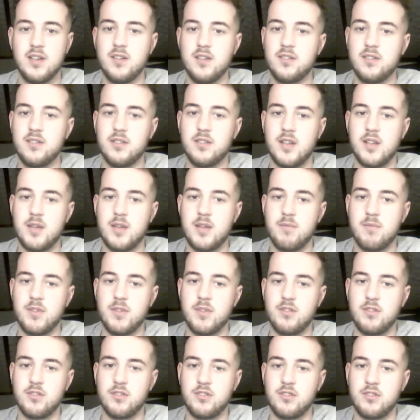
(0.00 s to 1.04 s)
So then
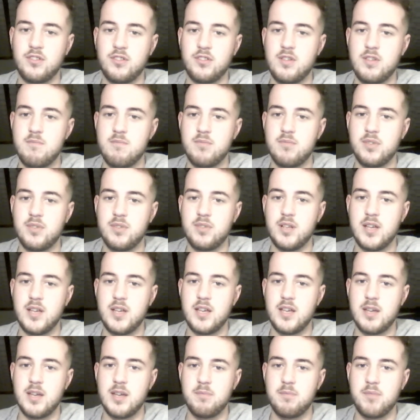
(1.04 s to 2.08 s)
we just
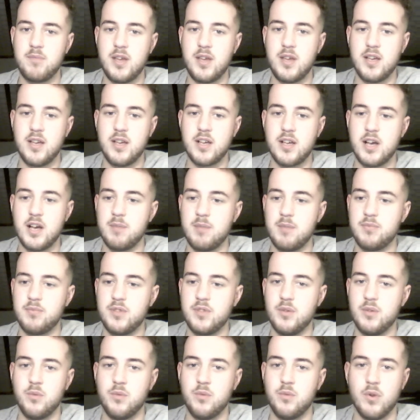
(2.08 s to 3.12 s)
simply pick up
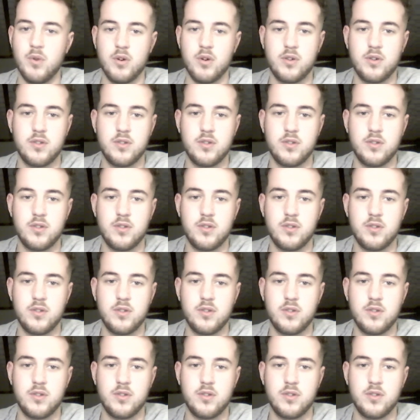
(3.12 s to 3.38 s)
the rook,